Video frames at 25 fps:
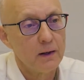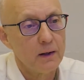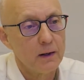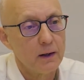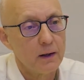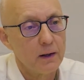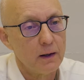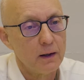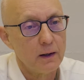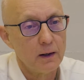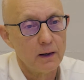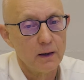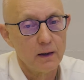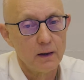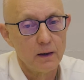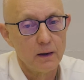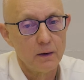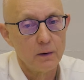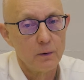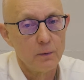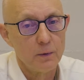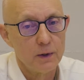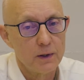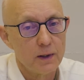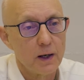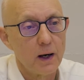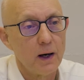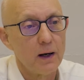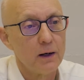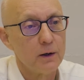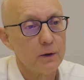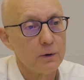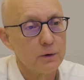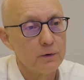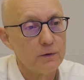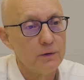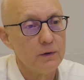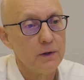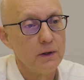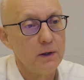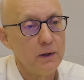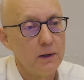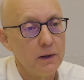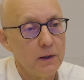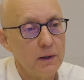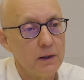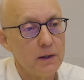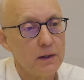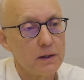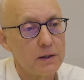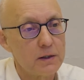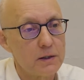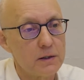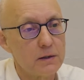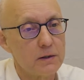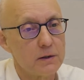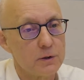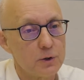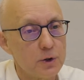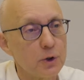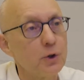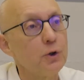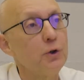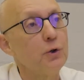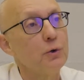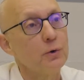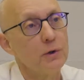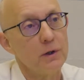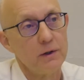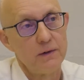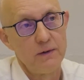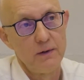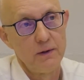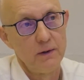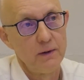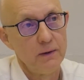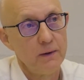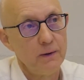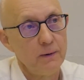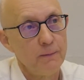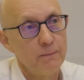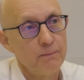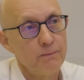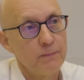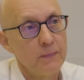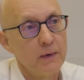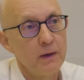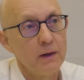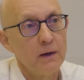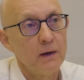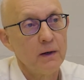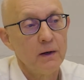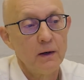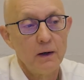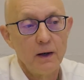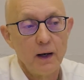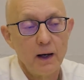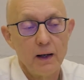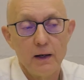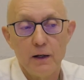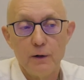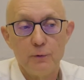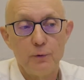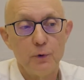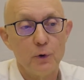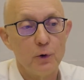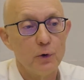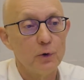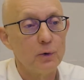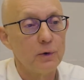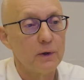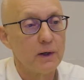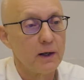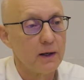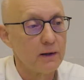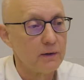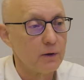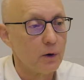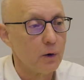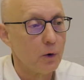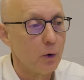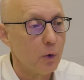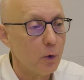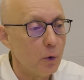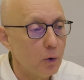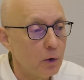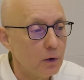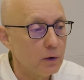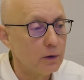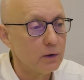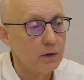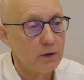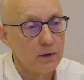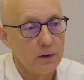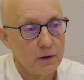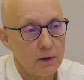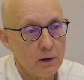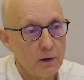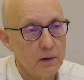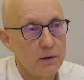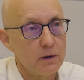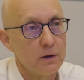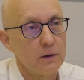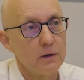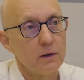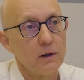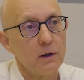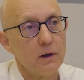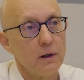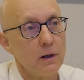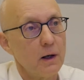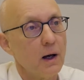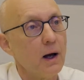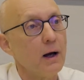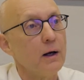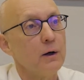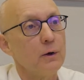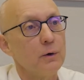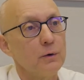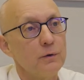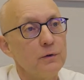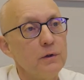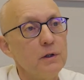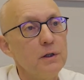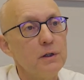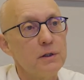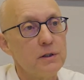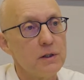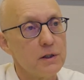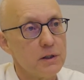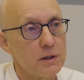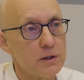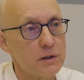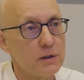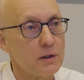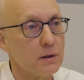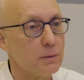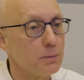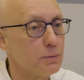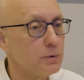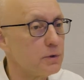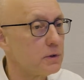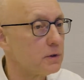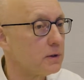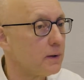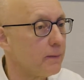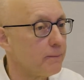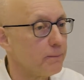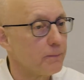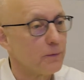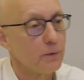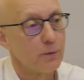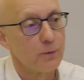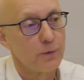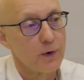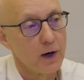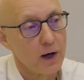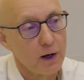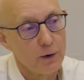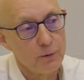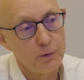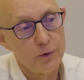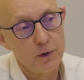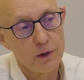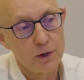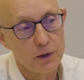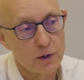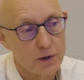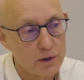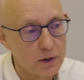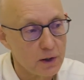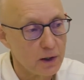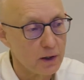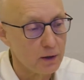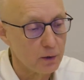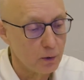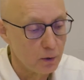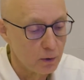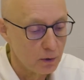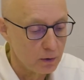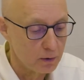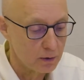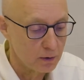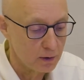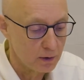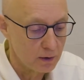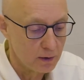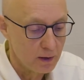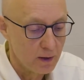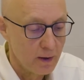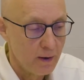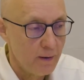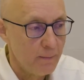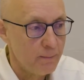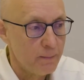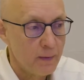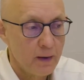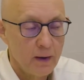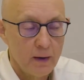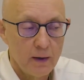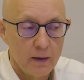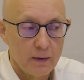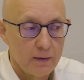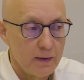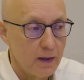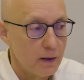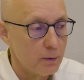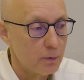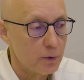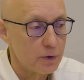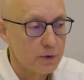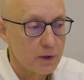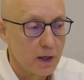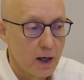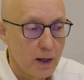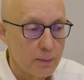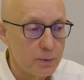IoT is security. And if you look at older IoT systems, 5 years and older, there was